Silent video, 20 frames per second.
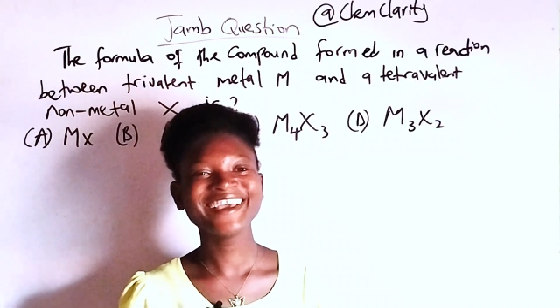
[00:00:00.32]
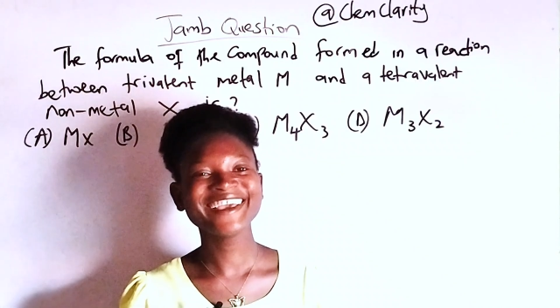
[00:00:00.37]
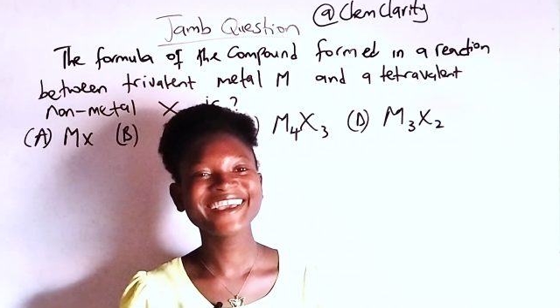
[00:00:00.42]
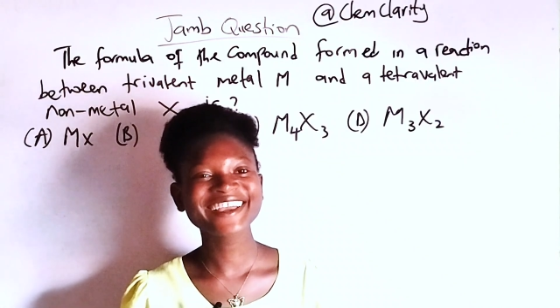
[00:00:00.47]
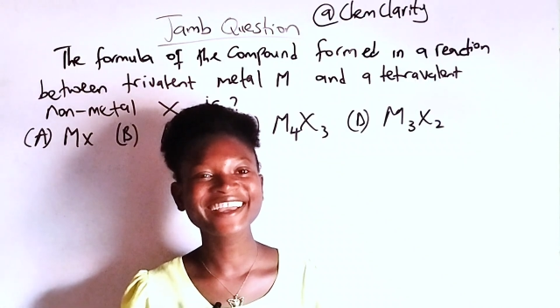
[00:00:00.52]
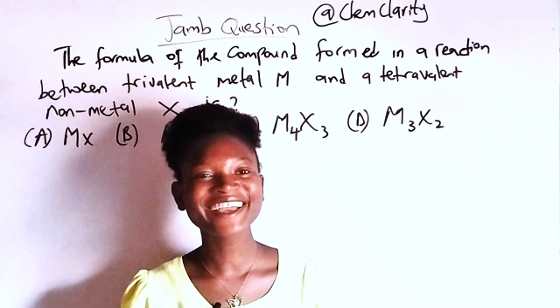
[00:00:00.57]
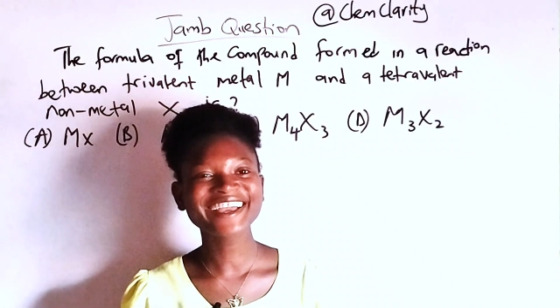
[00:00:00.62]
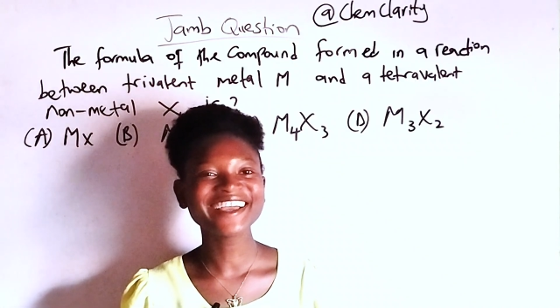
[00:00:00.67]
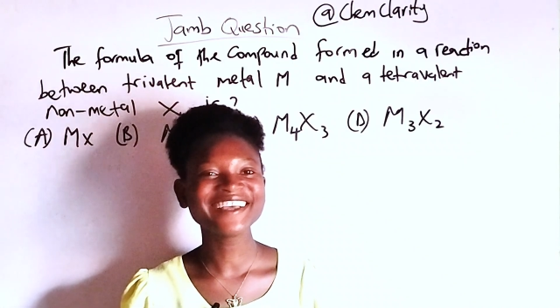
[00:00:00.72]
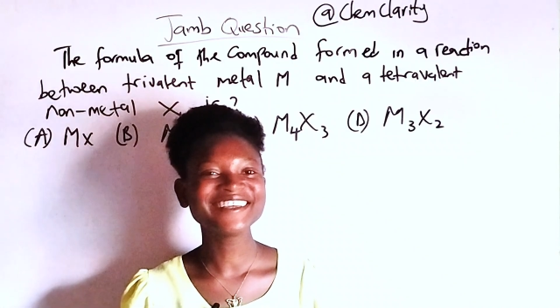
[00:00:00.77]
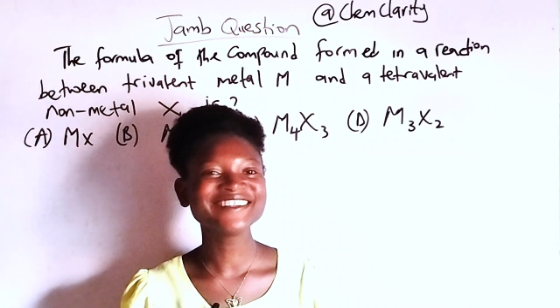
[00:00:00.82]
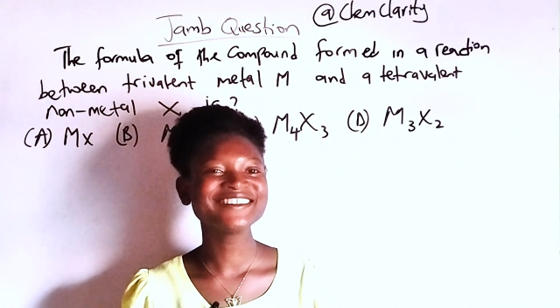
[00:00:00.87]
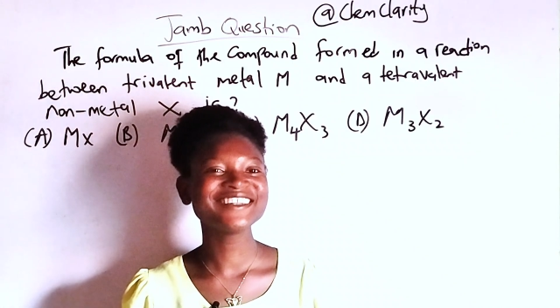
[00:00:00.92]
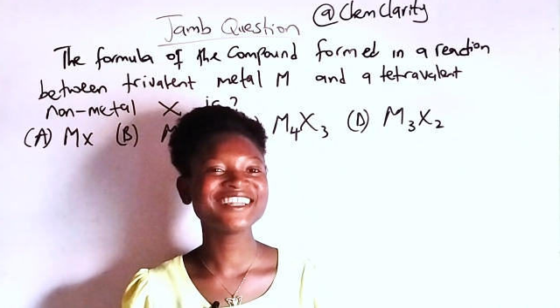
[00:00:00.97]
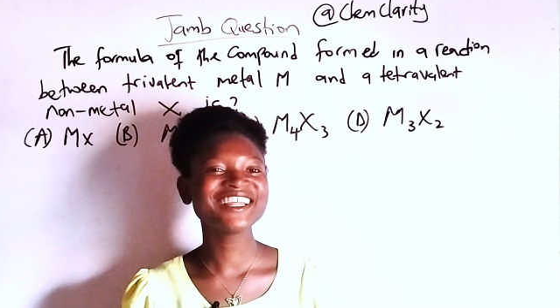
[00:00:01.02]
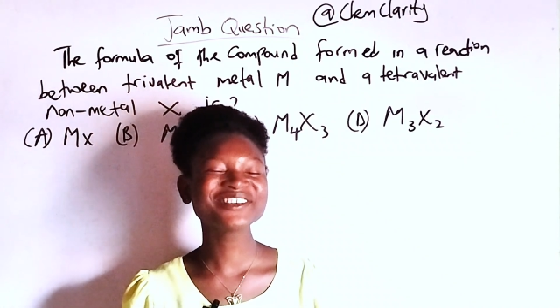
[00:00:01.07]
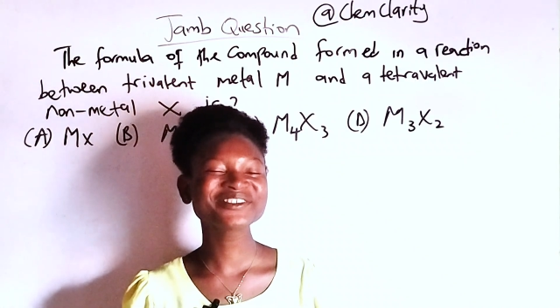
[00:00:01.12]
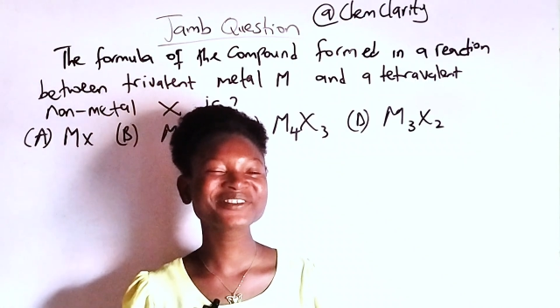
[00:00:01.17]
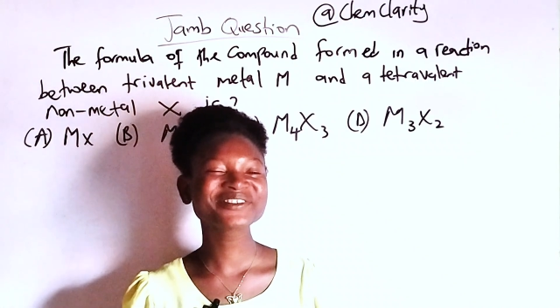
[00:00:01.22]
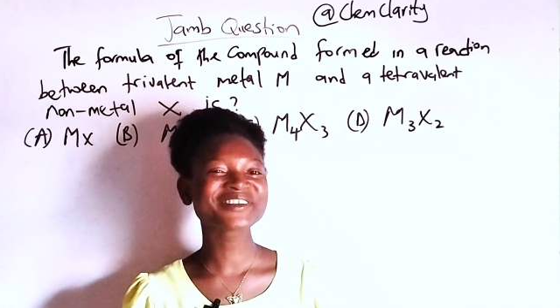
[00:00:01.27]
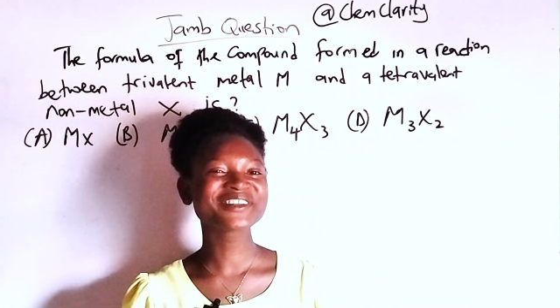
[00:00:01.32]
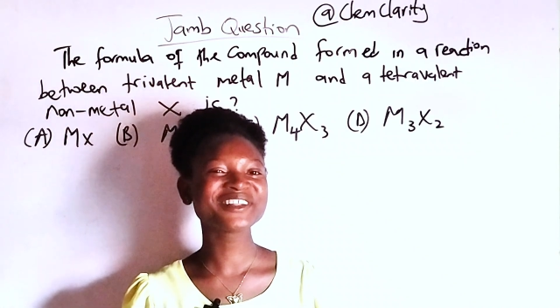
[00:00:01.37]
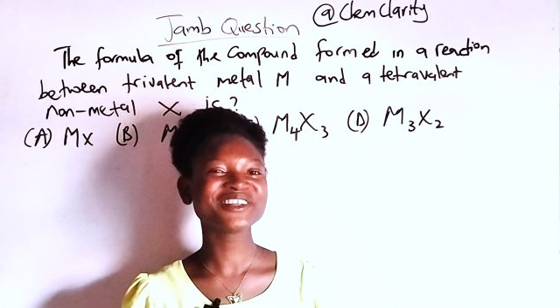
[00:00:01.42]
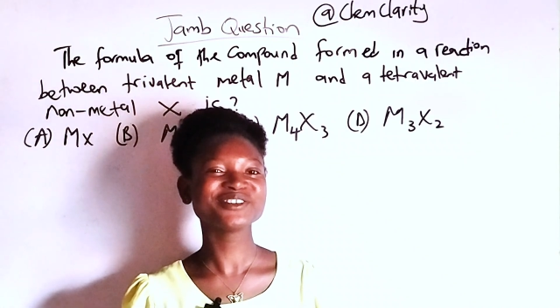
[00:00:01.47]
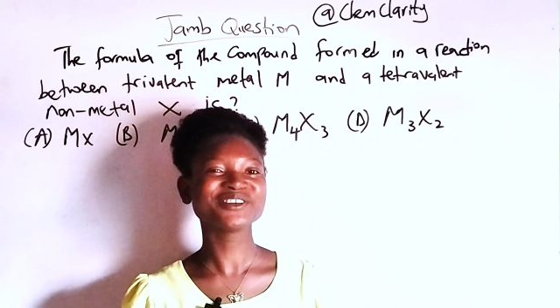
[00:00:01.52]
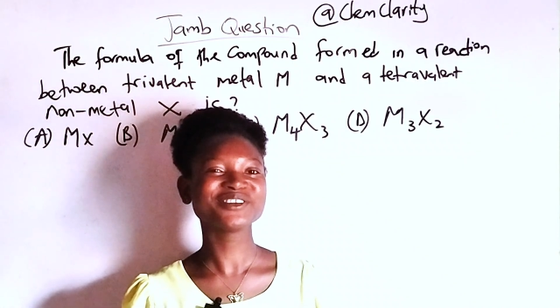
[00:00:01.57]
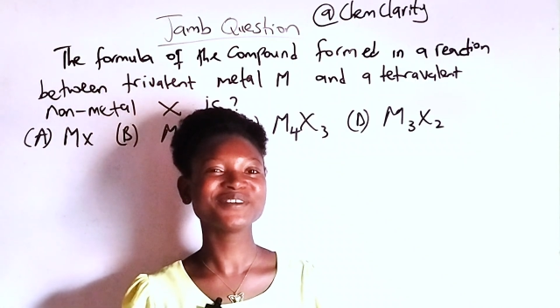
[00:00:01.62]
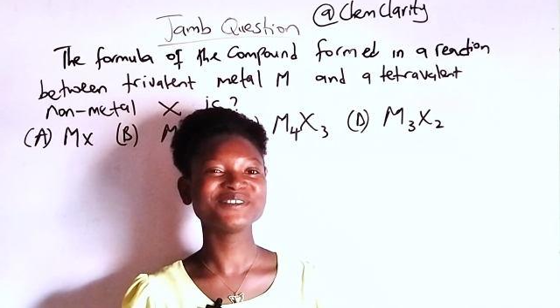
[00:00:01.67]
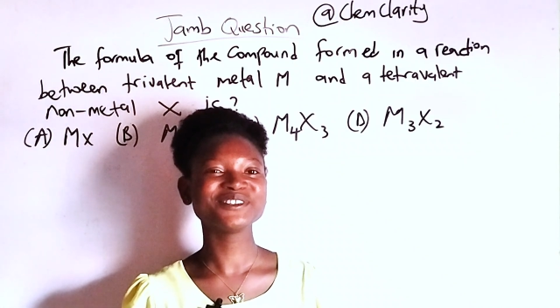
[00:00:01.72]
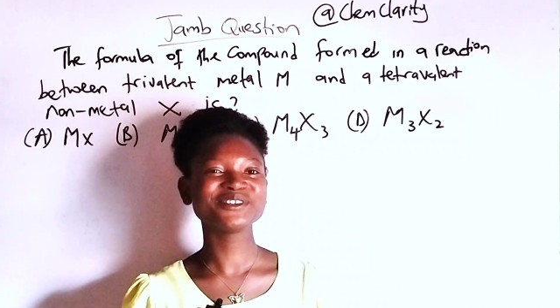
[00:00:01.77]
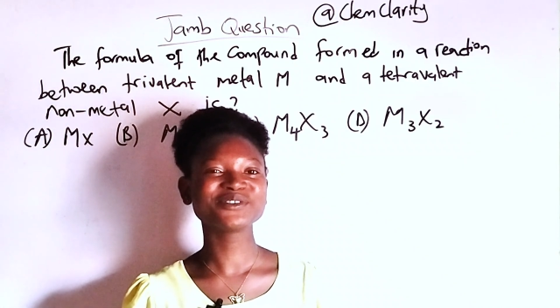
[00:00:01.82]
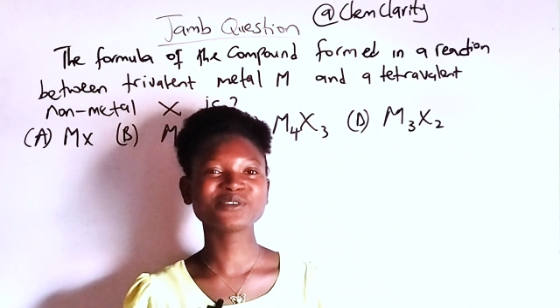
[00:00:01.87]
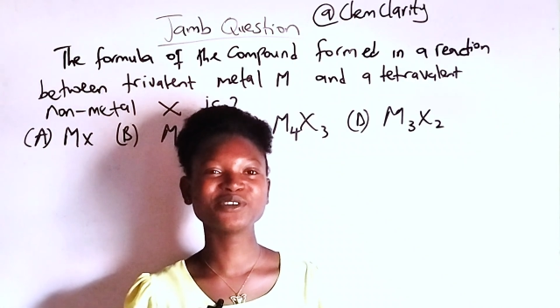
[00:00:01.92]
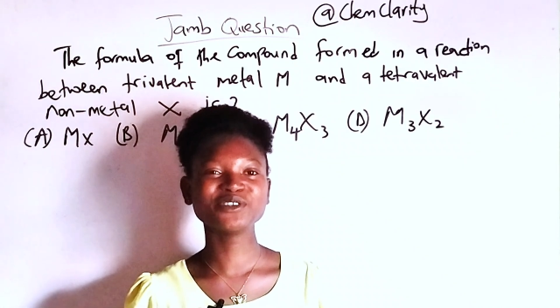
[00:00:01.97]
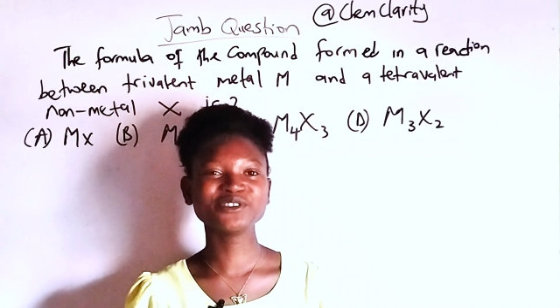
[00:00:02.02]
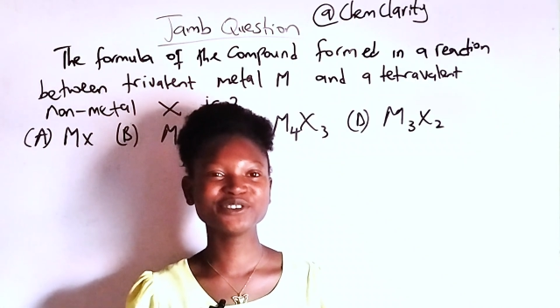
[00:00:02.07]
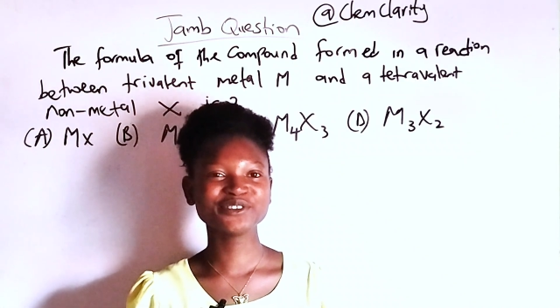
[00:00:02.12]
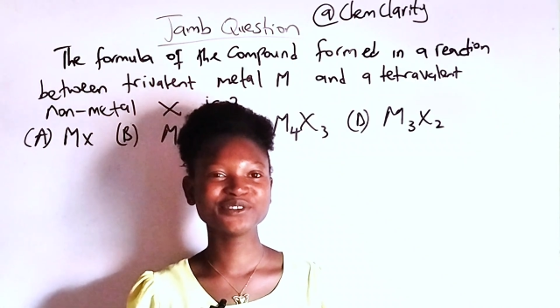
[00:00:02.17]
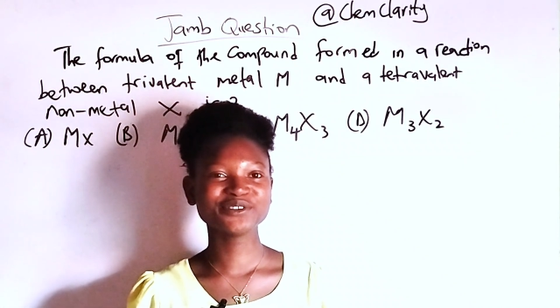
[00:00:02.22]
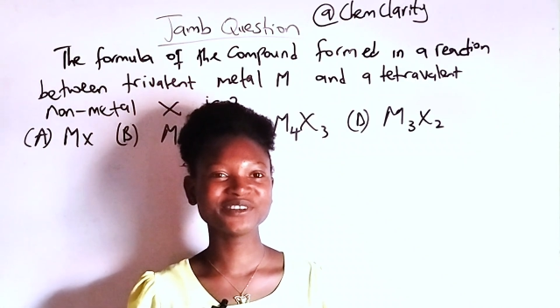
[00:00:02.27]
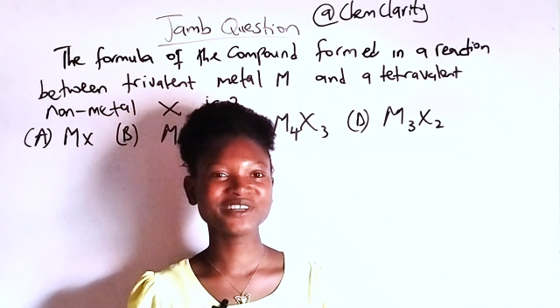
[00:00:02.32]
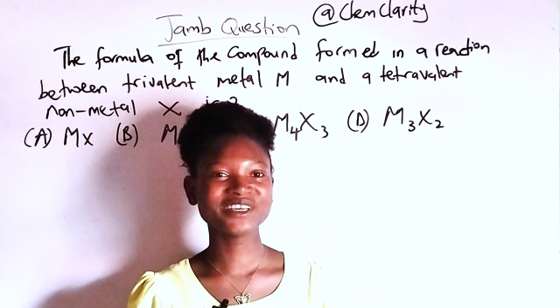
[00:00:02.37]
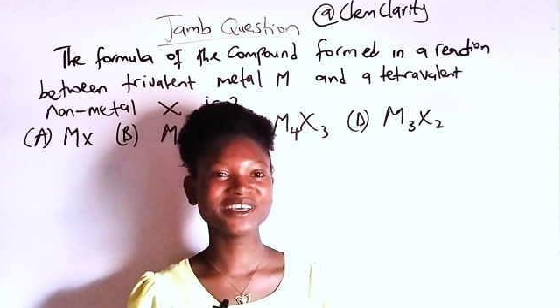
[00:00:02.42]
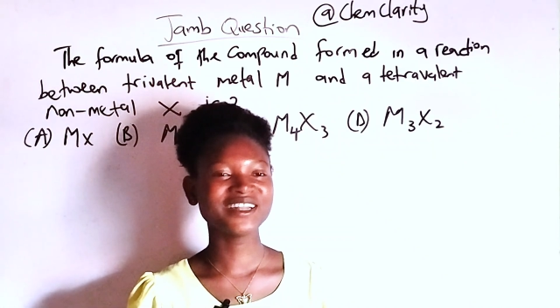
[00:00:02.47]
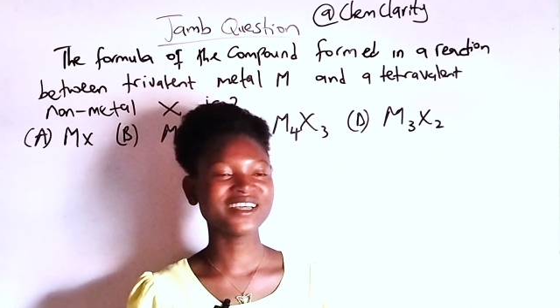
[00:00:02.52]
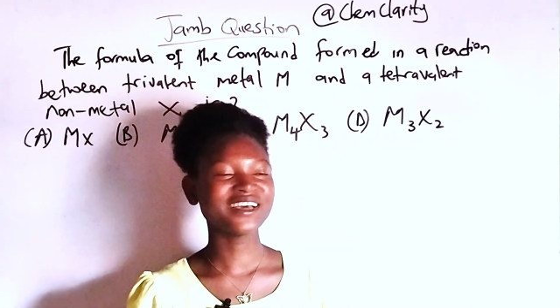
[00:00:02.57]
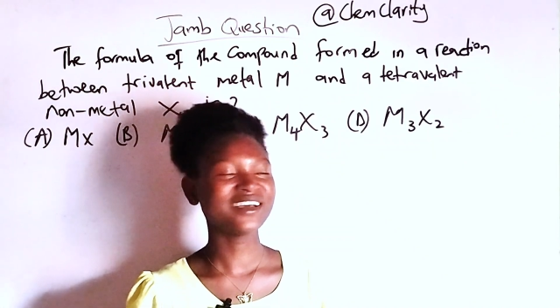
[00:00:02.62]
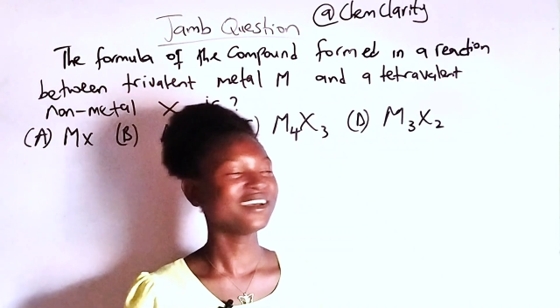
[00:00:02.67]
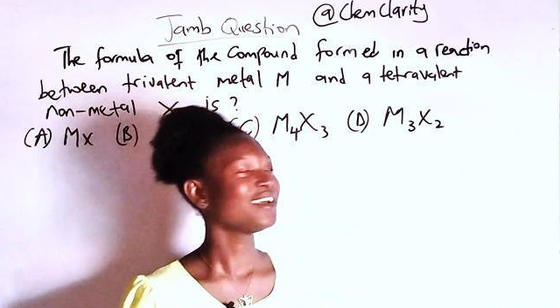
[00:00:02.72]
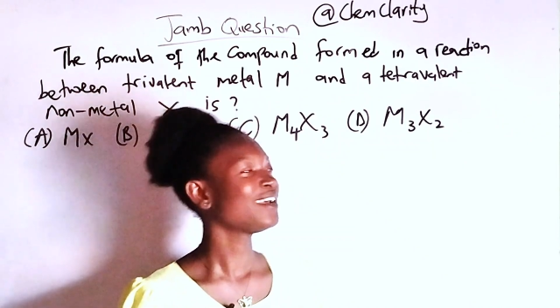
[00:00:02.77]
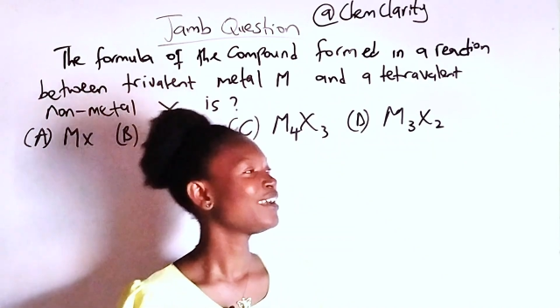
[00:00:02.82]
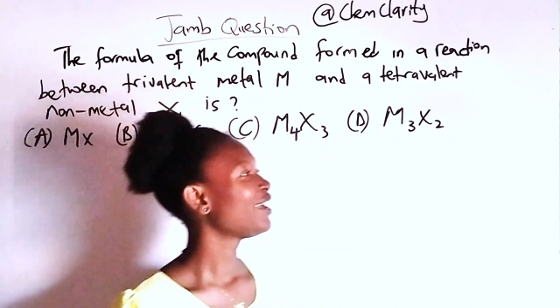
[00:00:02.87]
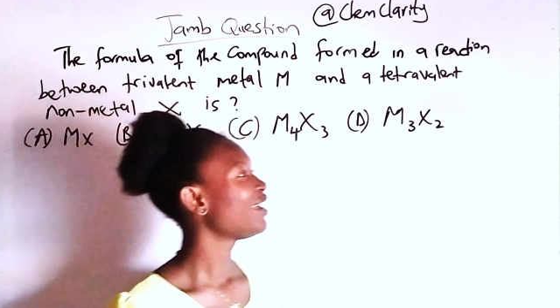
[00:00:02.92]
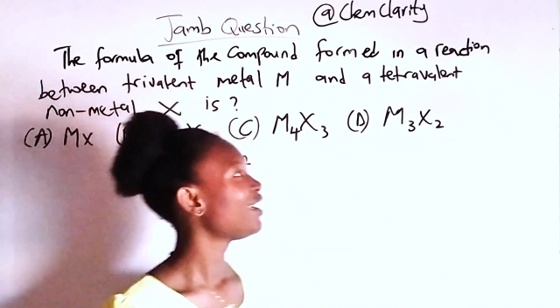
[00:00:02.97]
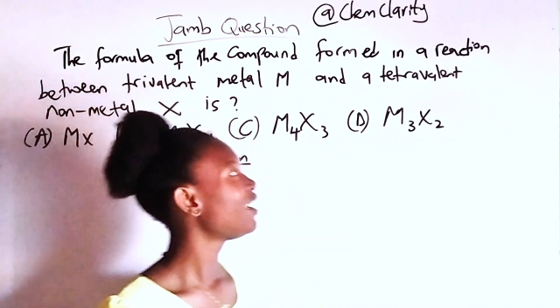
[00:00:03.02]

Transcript: Hey guys, let's quickly solve this question together.